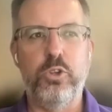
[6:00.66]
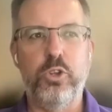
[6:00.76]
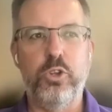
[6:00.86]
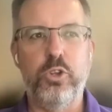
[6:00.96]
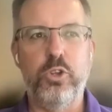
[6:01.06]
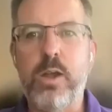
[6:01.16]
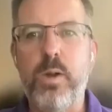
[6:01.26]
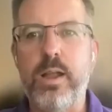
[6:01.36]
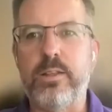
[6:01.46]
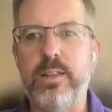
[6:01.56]
learn very
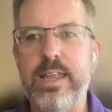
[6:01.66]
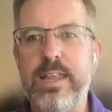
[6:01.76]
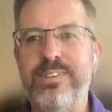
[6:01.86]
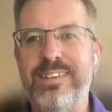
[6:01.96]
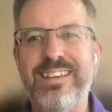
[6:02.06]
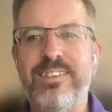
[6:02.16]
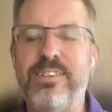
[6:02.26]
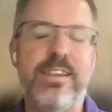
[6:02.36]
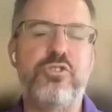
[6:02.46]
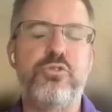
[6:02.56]
quickly is it
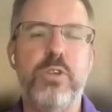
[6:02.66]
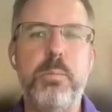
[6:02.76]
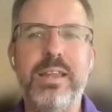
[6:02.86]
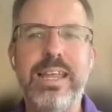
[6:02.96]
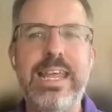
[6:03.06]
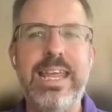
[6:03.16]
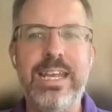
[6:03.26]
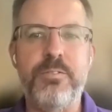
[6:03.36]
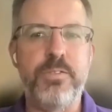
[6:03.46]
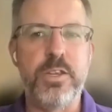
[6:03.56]
is extremely
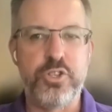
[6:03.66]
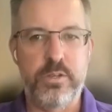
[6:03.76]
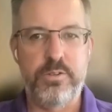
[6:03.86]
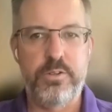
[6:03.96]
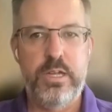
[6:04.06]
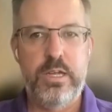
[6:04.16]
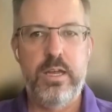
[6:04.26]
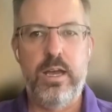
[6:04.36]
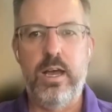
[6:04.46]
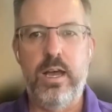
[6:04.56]
inefficient,
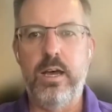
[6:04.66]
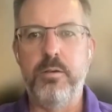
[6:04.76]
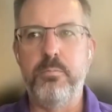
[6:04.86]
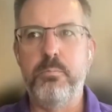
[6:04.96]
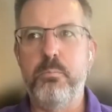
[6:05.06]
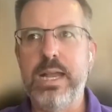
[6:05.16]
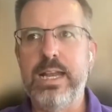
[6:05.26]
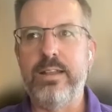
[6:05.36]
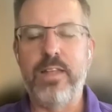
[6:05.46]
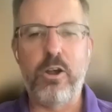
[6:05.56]

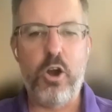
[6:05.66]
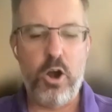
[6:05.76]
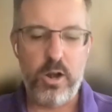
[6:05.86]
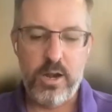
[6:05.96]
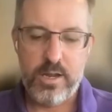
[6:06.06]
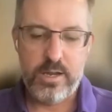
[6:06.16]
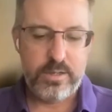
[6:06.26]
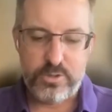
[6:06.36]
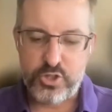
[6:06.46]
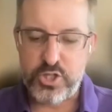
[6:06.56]
meaning there are
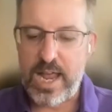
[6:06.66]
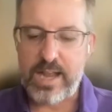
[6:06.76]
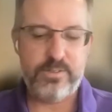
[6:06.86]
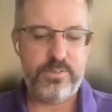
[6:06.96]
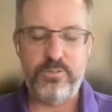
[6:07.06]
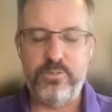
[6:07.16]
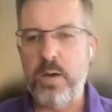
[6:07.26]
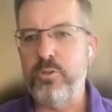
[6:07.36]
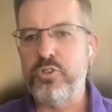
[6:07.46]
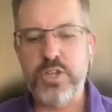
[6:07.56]
checks,
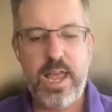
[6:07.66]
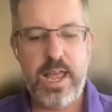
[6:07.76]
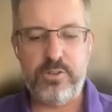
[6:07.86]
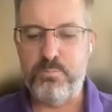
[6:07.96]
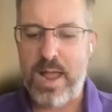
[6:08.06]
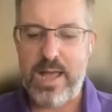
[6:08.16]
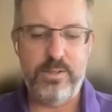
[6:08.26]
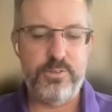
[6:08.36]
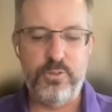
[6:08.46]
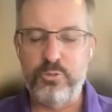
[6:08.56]
double checks,
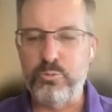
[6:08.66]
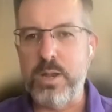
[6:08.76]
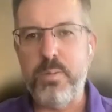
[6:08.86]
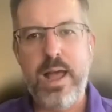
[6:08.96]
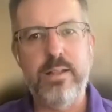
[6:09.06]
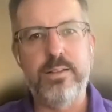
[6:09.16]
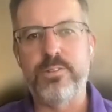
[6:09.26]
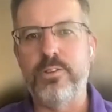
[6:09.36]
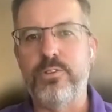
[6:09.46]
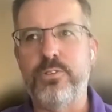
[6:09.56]
balances,
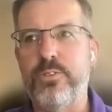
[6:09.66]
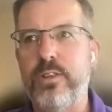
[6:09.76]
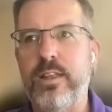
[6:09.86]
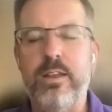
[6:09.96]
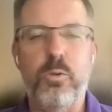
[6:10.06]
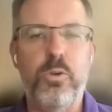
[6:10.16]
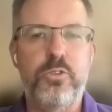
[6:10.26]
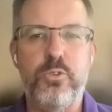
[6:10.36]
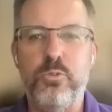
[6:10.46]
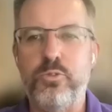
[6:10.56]
rebalances. In order
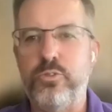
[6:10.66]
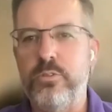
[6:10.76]
to,